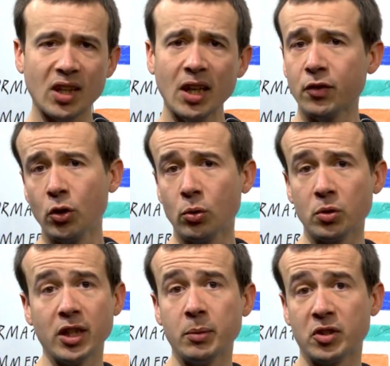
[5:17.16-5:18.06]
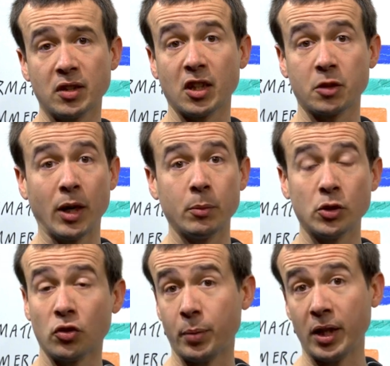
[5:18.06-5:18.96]
if Google deems this experiment
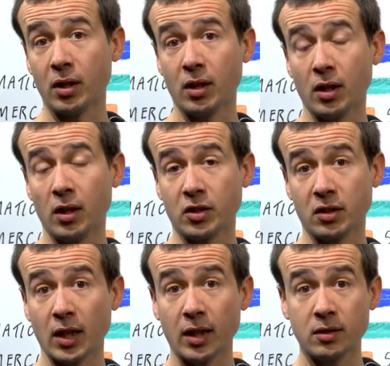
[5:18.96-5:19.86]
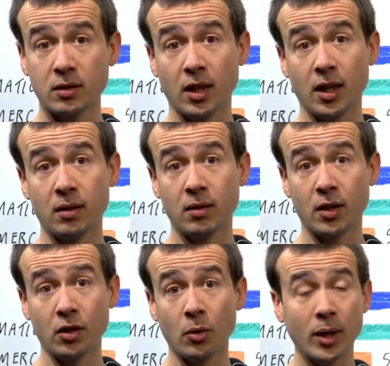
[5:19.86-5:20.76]
to have been a, a success in,
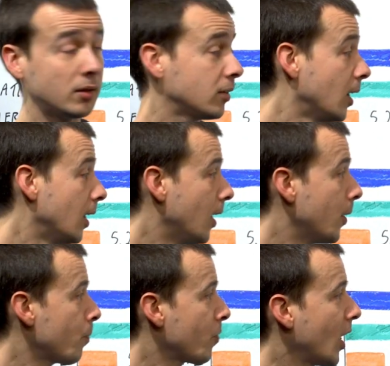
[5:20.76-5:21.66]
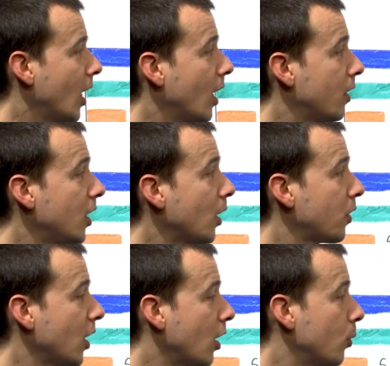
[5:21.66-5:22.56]
in the US. Uh, the other
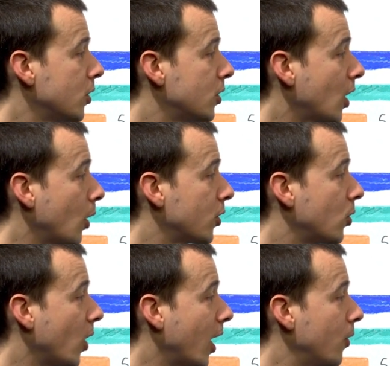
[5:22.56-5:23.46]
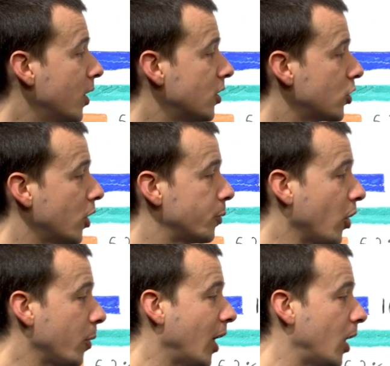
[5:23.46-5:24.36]
thing I would I would call out is so I
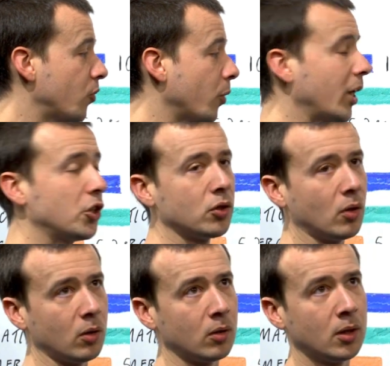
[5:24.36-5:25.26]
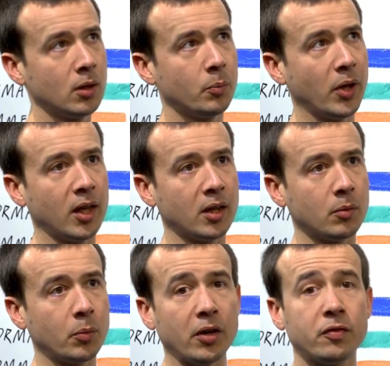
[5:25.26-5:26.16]
spoke about informational
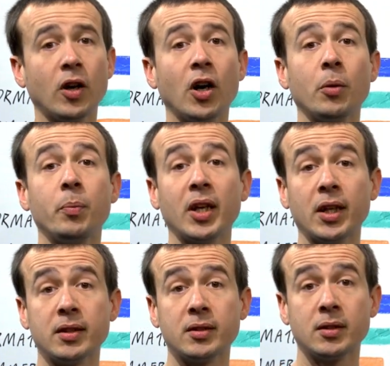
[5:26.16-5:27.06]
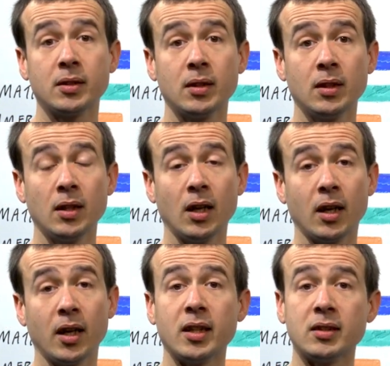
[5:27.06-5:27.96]
being by far the biggest
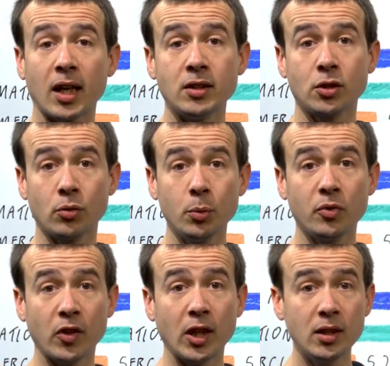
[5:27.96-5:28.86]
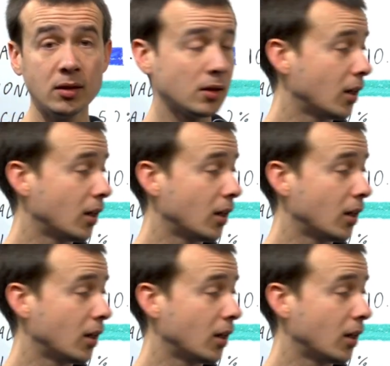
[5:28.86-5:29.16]
uh, intent group for these.